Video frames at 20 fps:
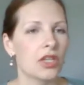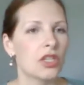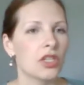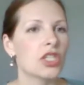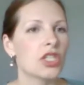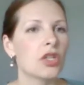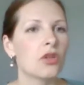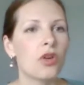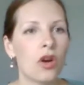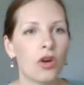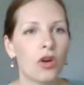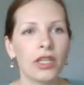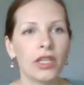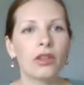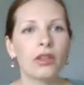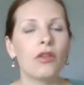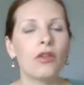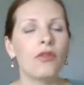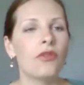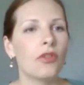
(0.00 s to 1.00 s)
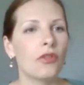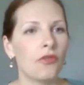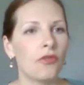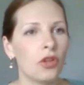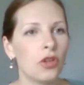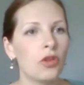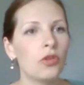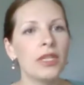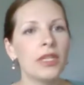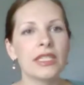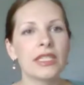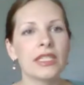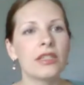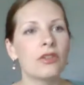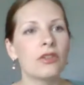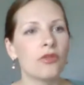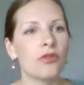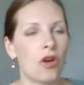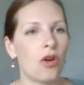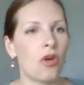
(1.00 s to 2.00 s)
So going in for a few weeks in
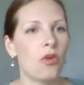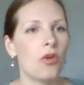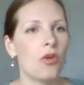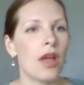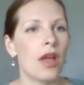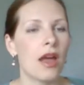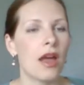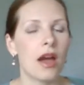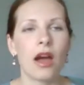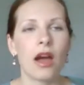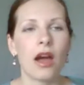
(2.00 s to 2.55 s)
a row,